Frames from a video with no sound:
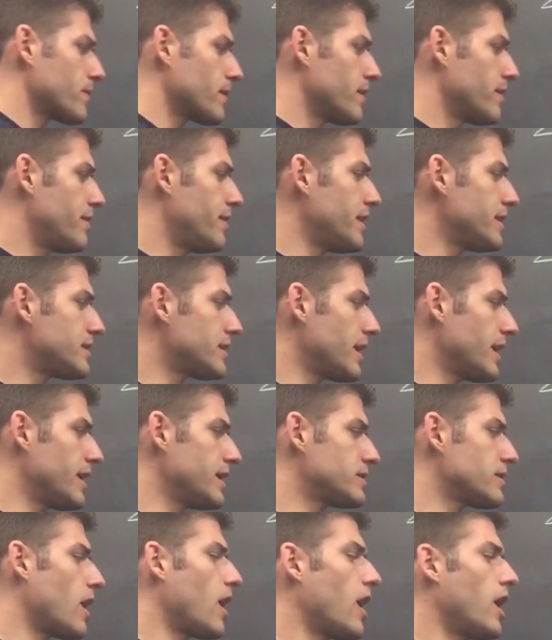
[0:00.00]
This
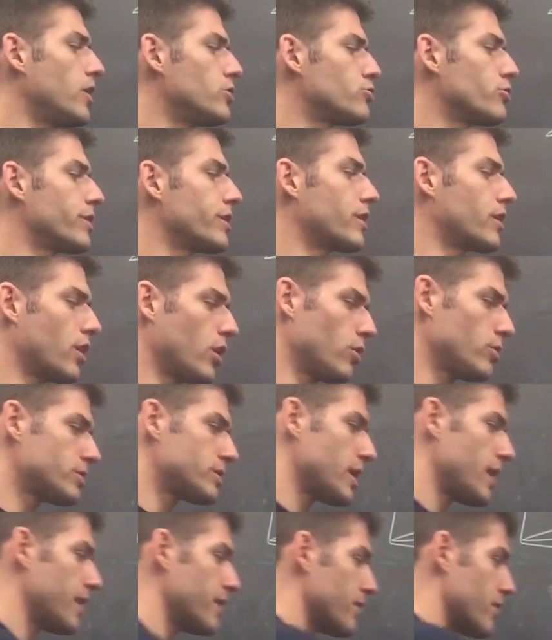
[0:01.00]
is 100
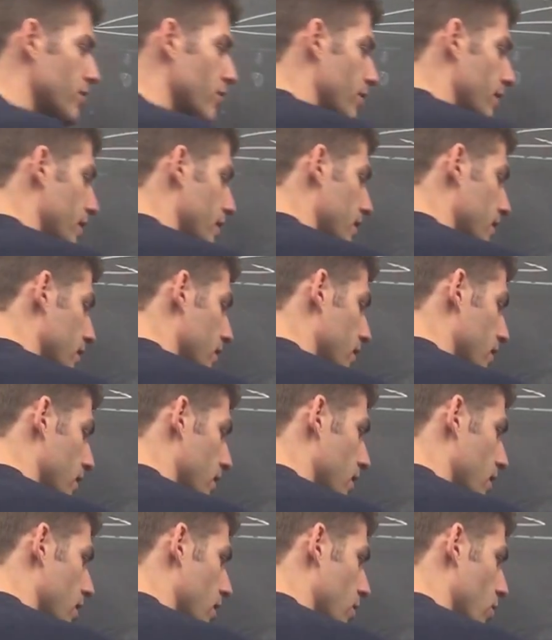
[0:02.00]
cosine 30,
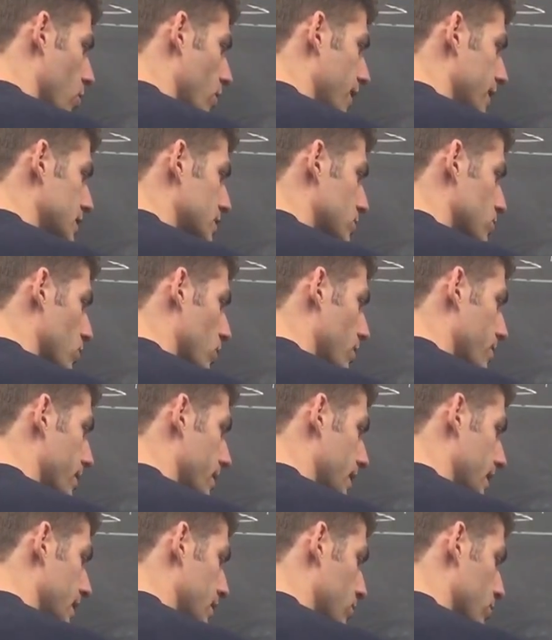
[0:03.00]
which will
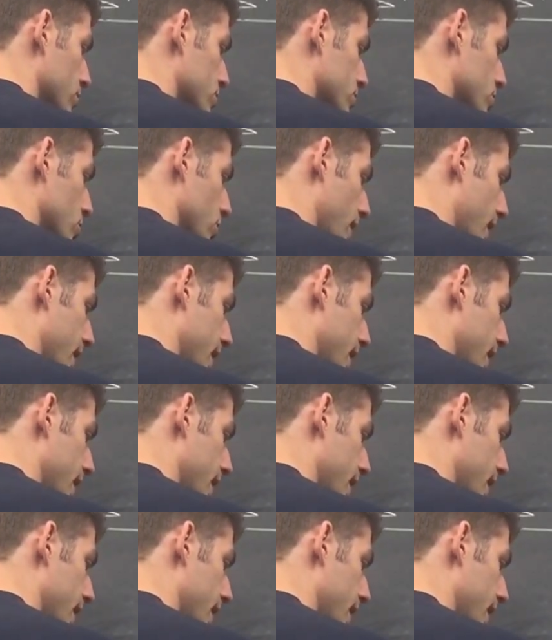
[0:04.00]
be equal to